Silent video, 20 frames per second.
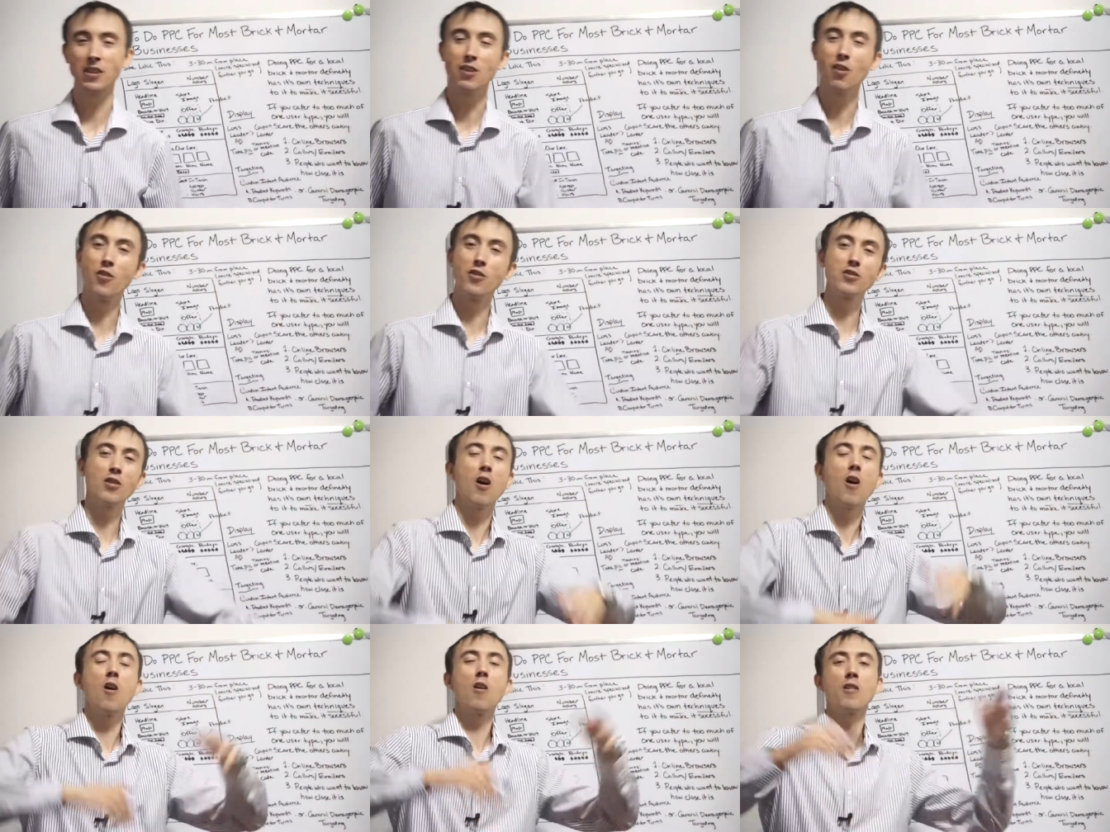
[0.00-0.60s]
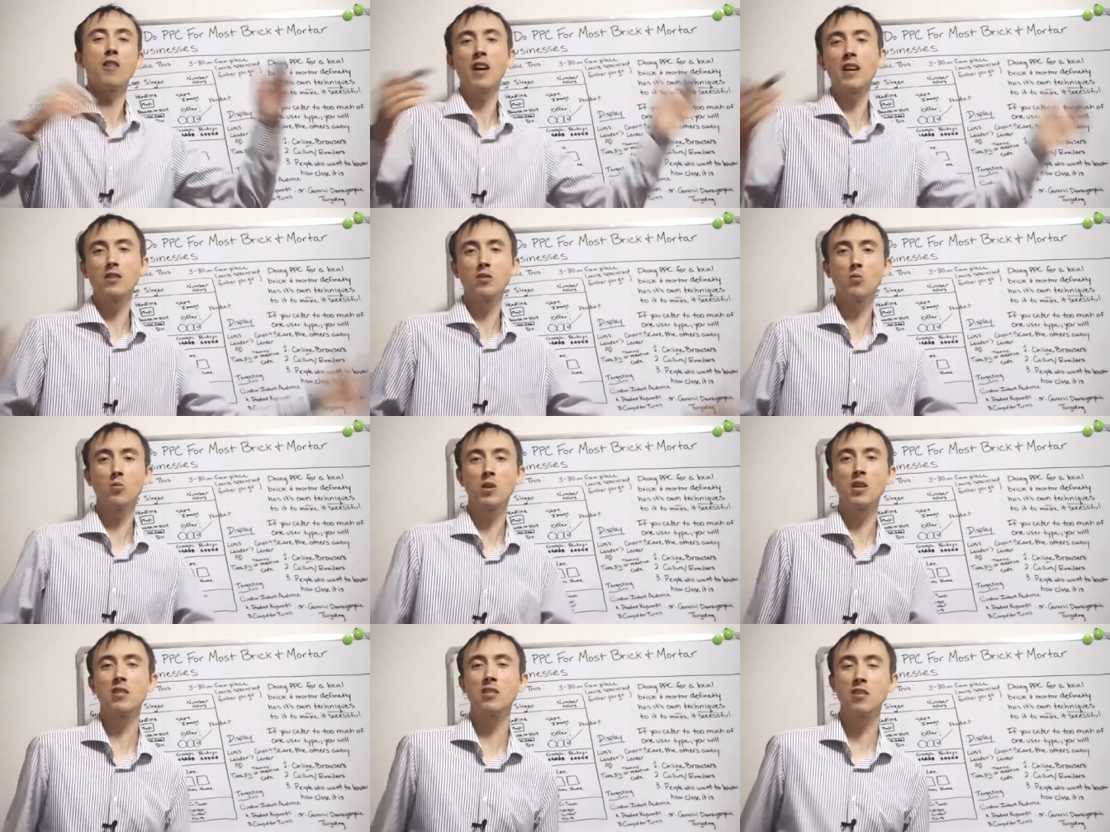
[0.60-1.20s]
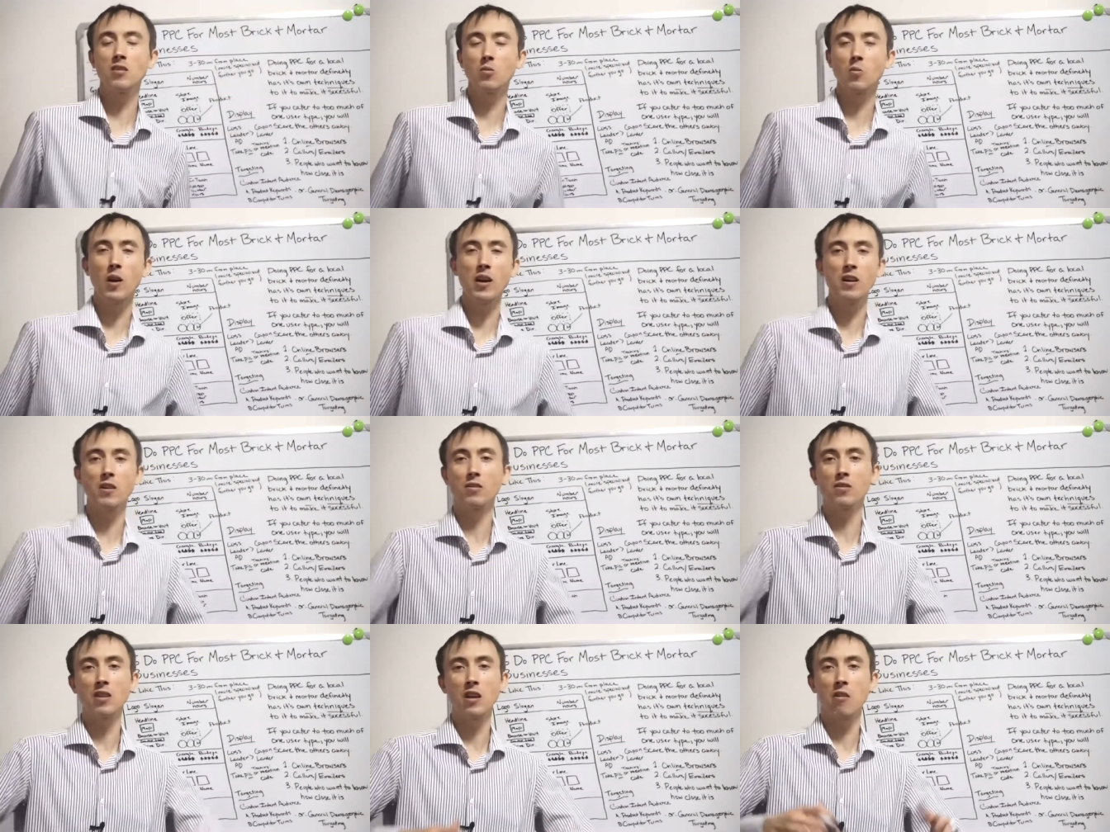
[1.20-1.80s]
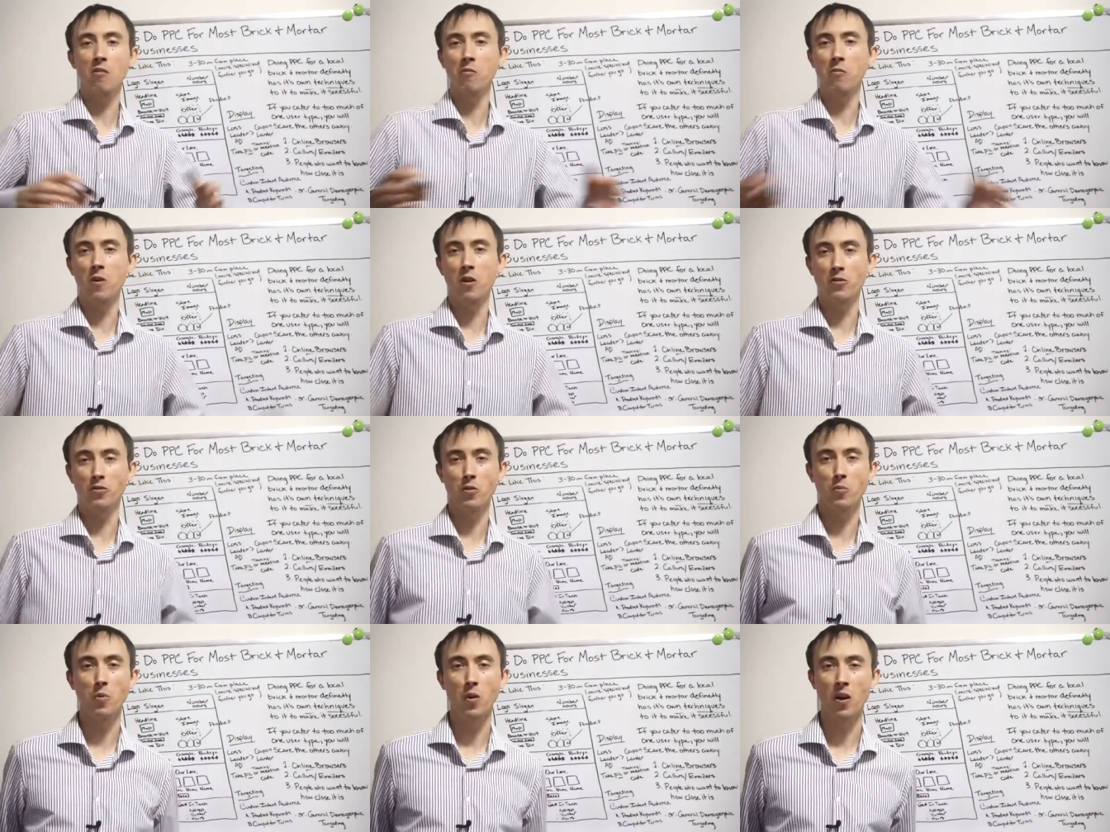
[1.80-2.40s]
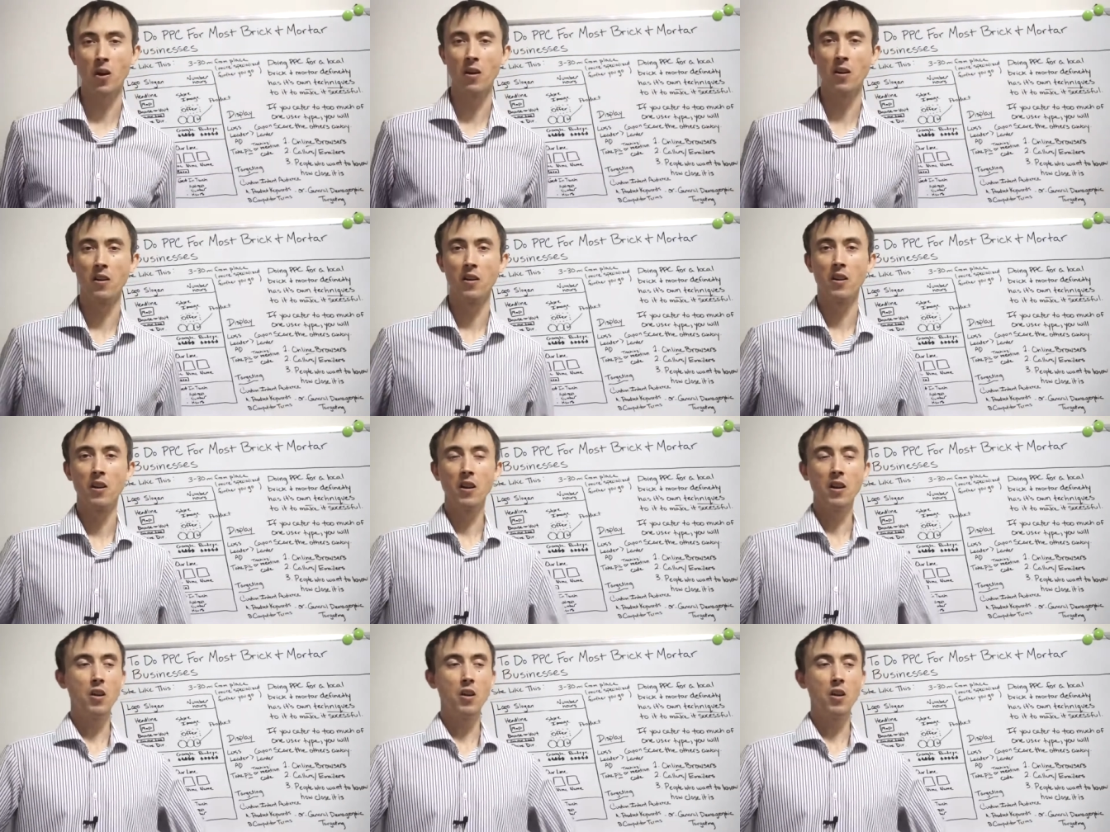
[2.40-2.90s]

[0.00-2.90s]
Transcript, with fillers: You know, there's all kinds of reasons why your sale falls apart